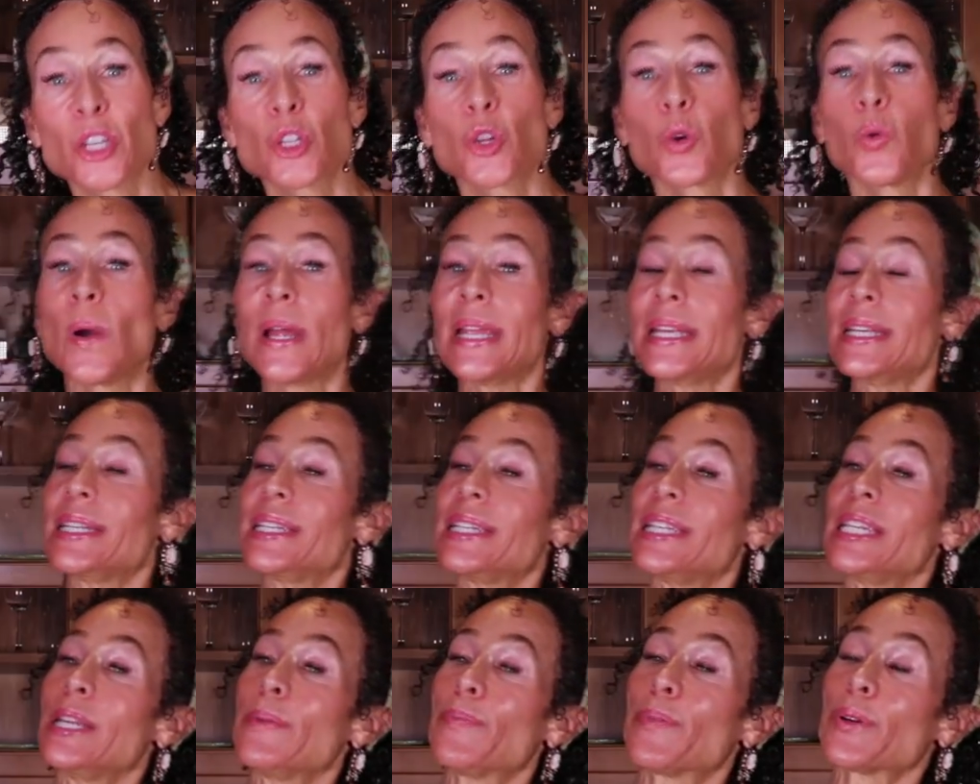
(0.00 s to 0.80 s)

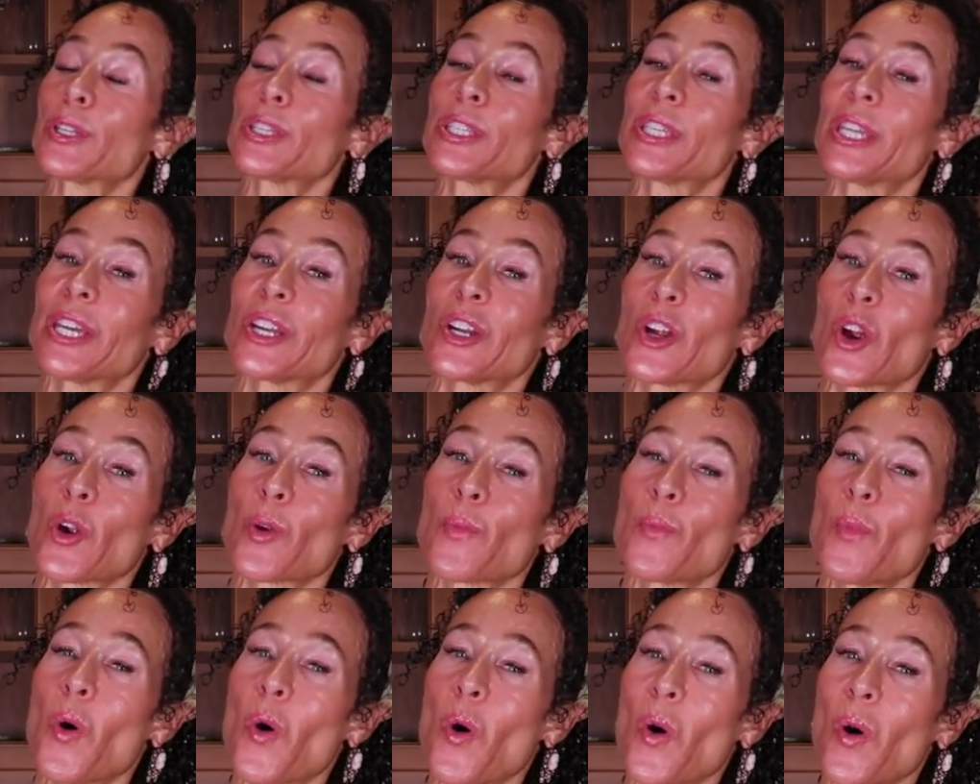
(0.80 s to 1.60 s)
20%
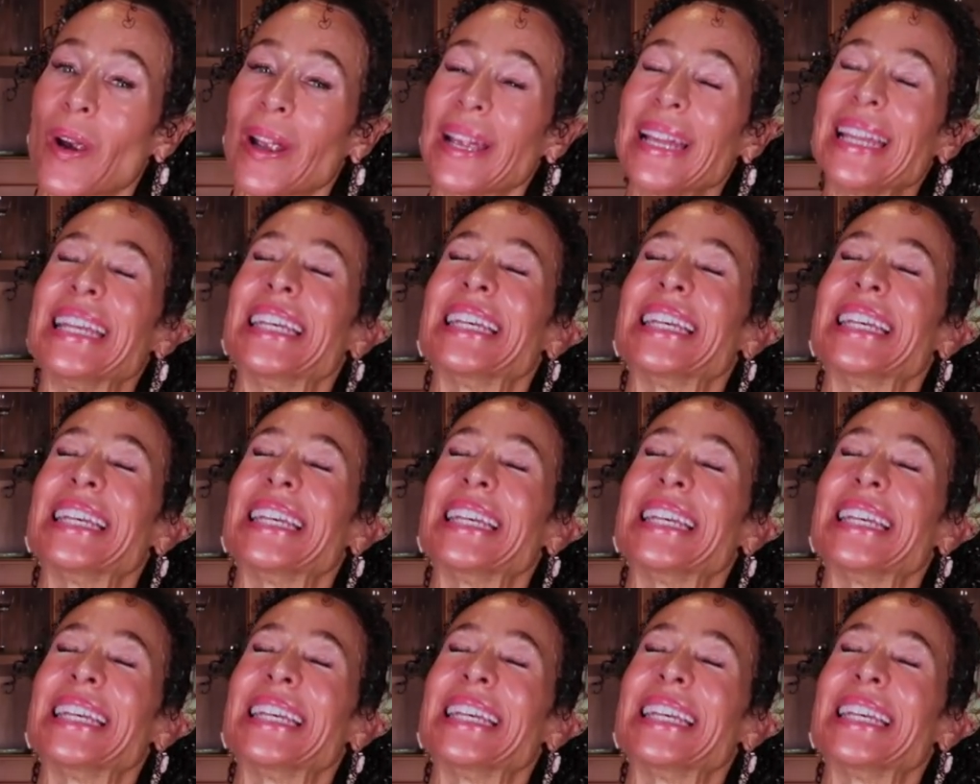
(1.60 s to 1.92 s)
or more